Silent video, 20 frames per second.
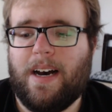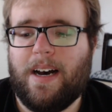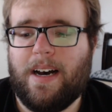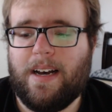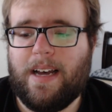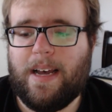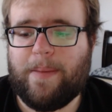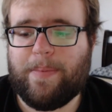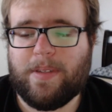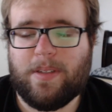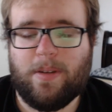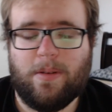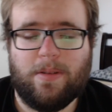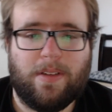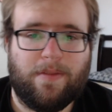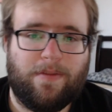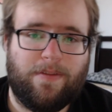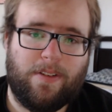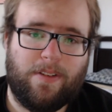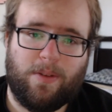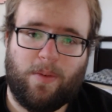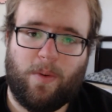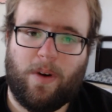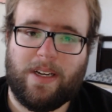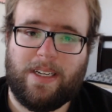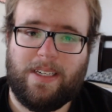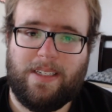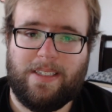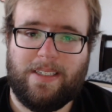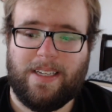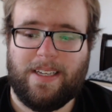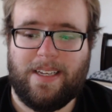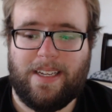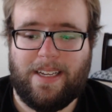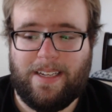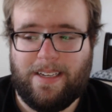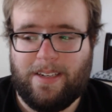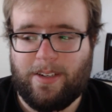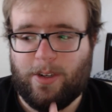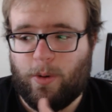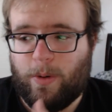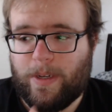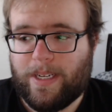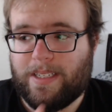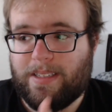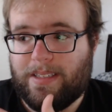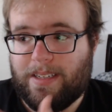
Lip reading: episodes of Fear the Walking Dead in quick